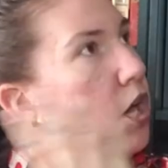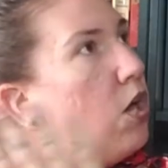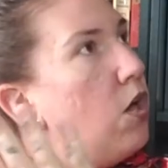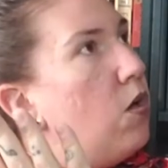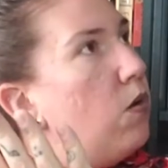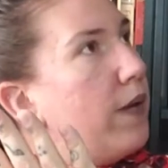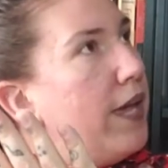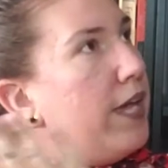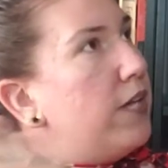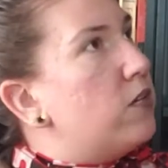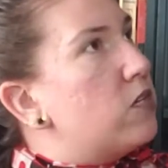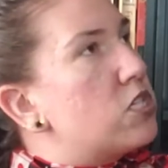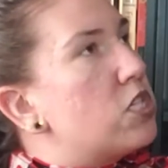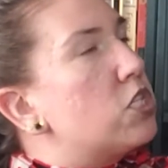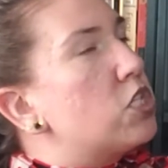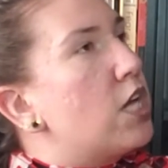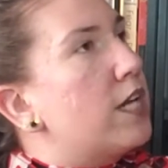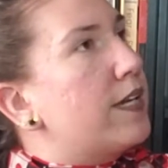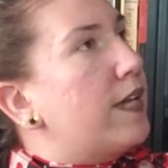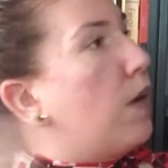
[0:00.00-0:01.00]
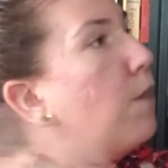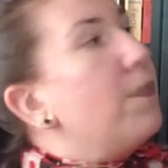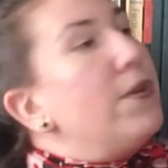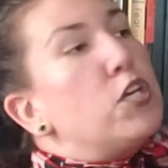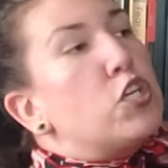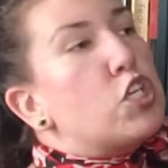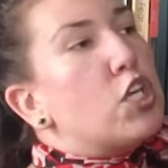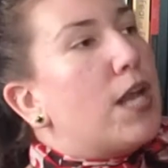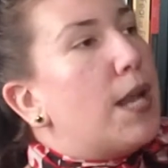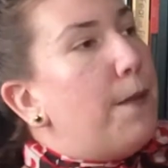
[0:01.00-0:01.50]
Okay, you're still talking, but
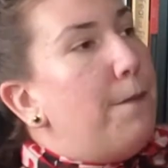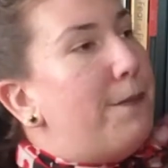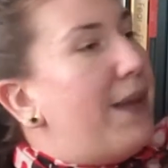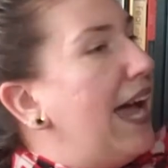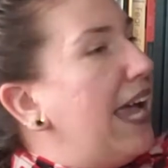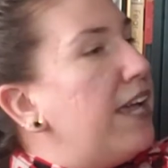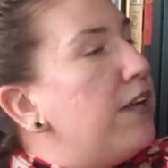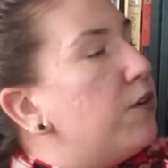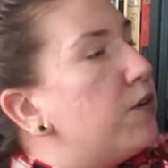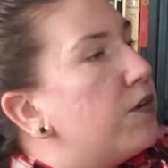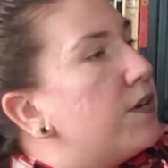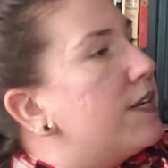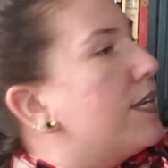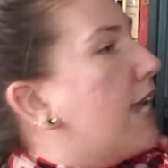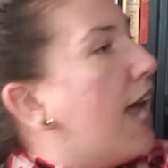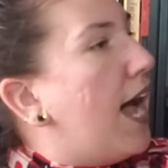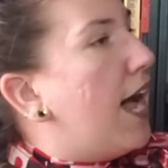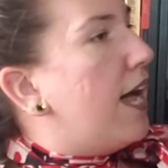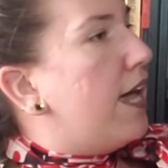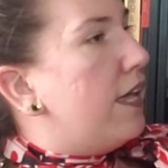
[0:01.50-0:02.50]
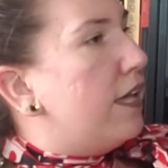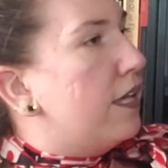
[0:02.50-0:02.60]
should I buy it or not?